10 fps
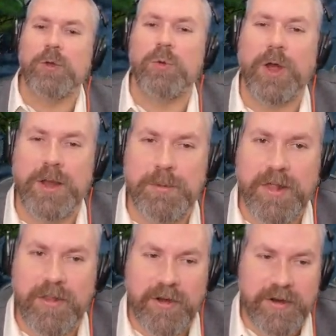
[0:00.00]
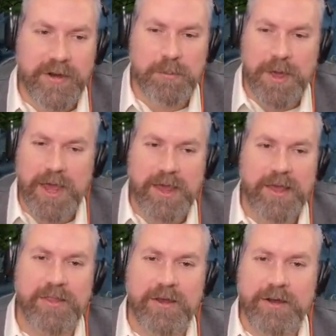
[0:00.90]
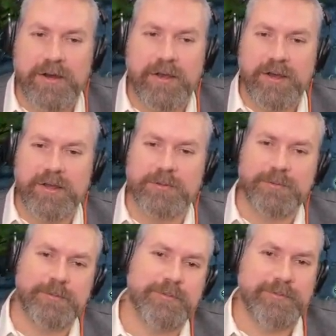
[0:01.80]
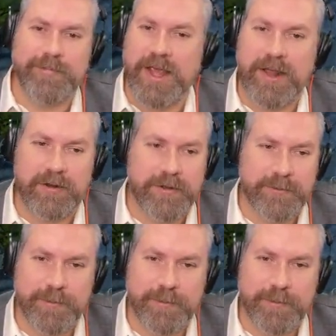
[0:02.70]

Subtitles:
quite a bit longer to make, and they're I don't know,